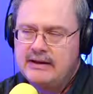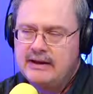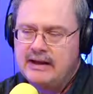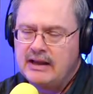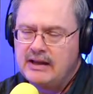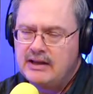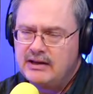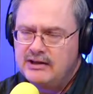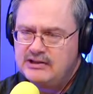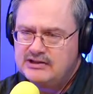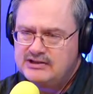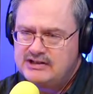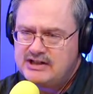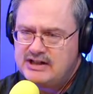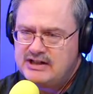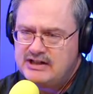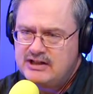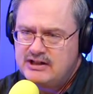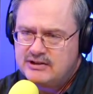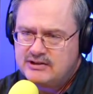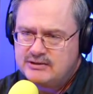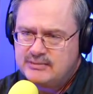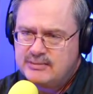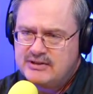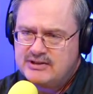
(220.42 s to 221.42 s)
Now, I understand
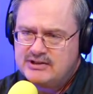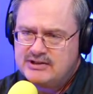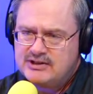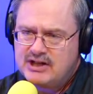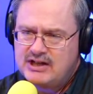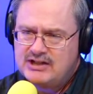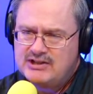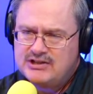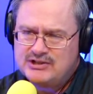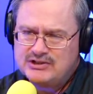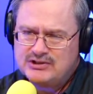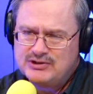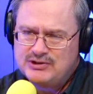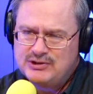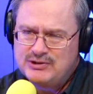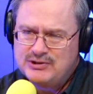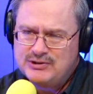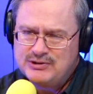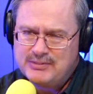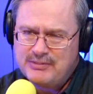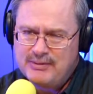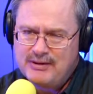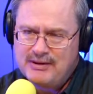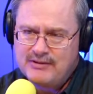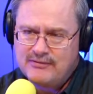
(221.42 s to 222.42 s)
there's been changes. It
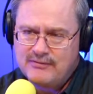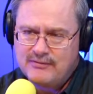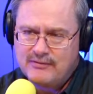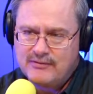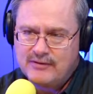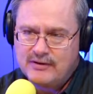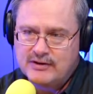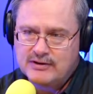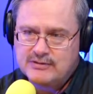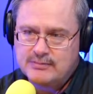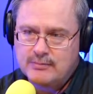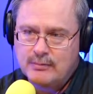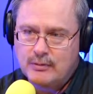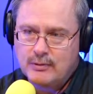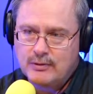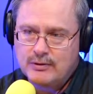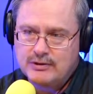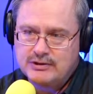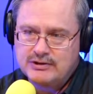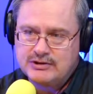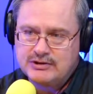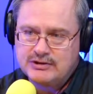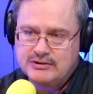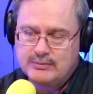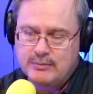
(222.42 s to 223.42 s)
used to be the reverse
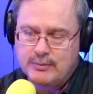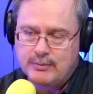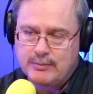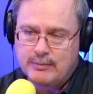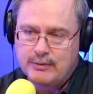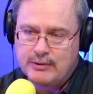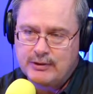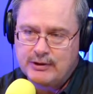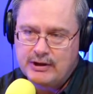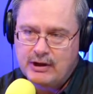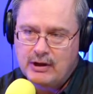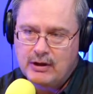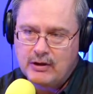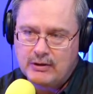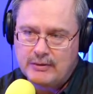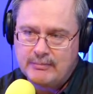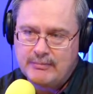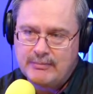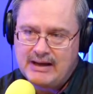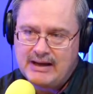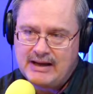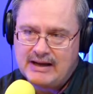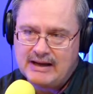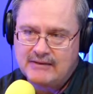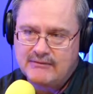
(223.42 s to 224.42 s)
mortgages were pretty
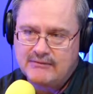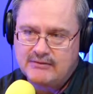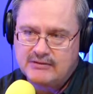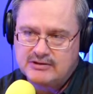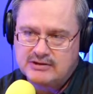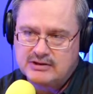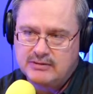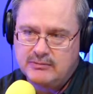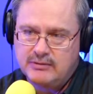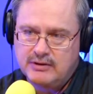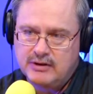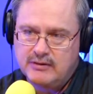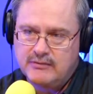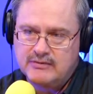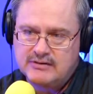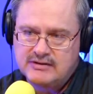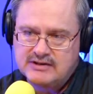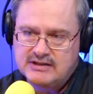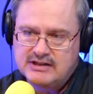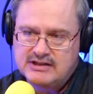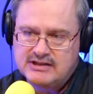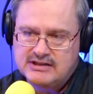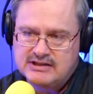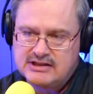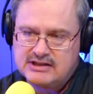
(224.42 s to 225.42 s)
automatic for someone over
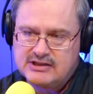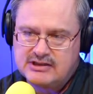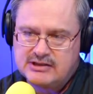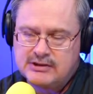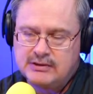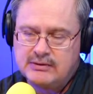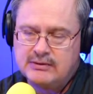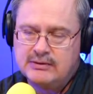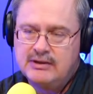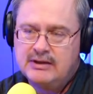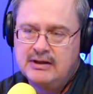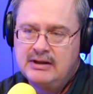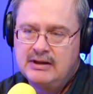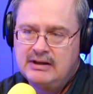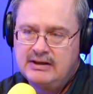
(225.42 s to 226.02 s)
62